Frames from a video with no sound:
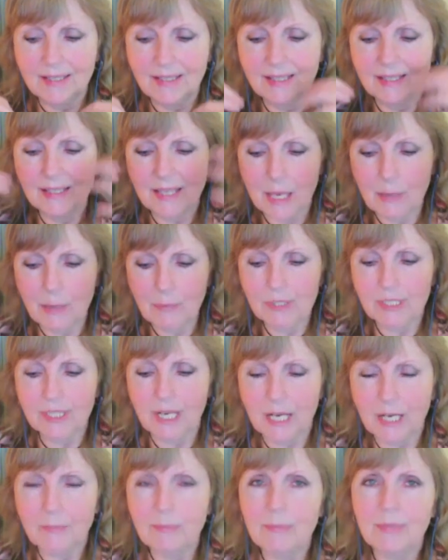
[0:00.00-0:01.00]
at the
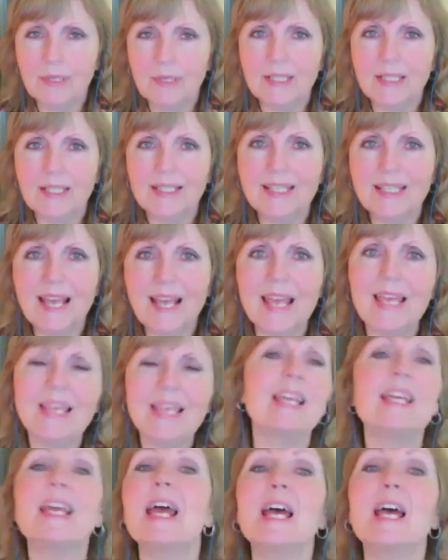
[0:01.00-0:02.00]
same time
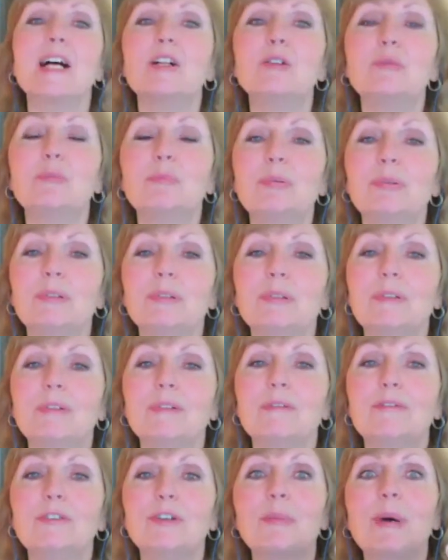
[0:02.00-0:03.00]
taking help
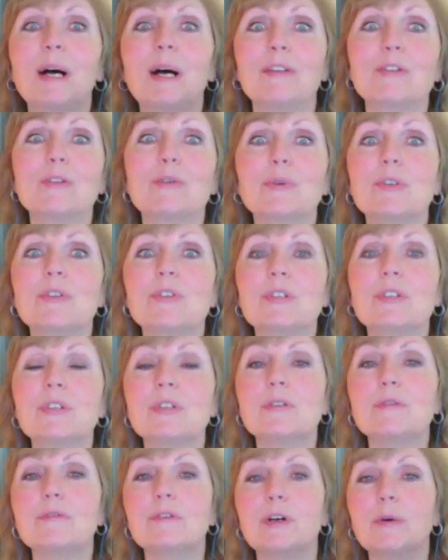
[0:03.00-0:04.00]
from other
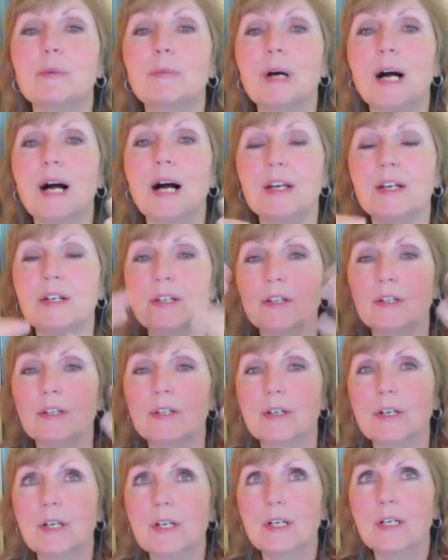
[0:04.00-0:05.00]
sources, from
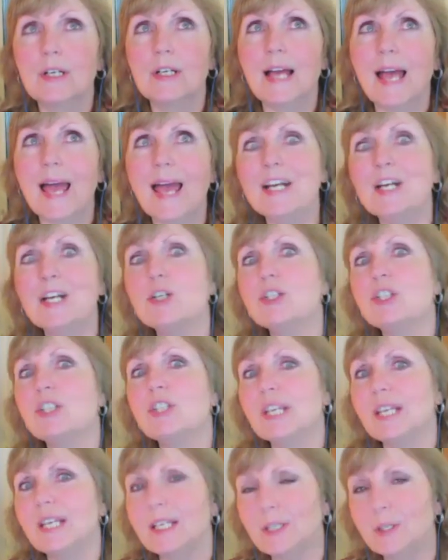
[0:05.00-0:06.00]
higher
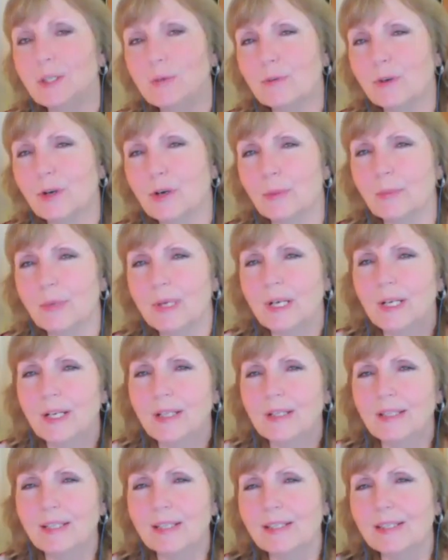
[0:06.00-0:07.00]
energies, from
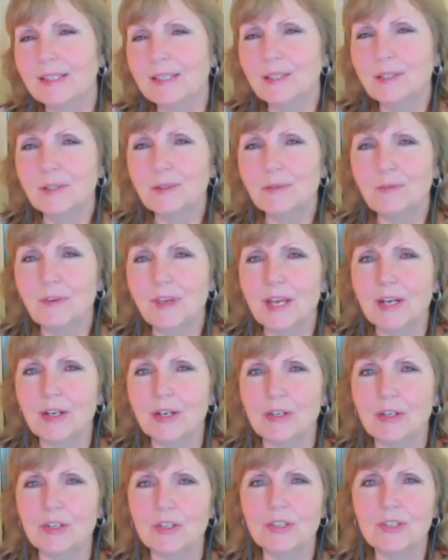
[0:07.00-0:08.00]
these
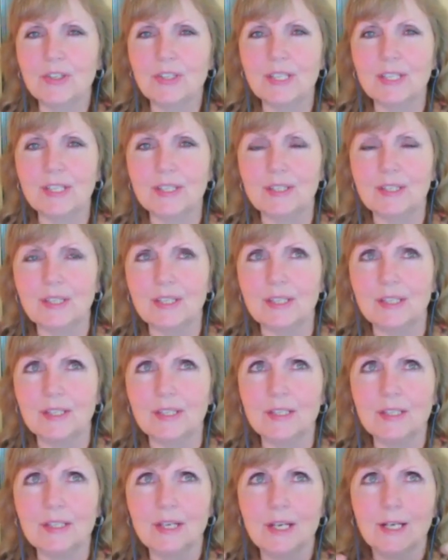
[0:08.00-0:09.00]
spheres, these,
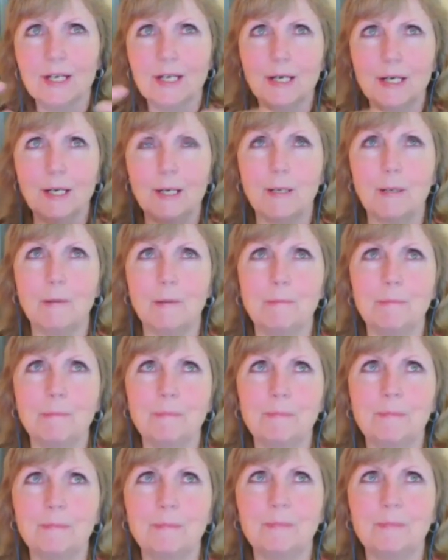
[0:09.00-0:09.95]
these, um,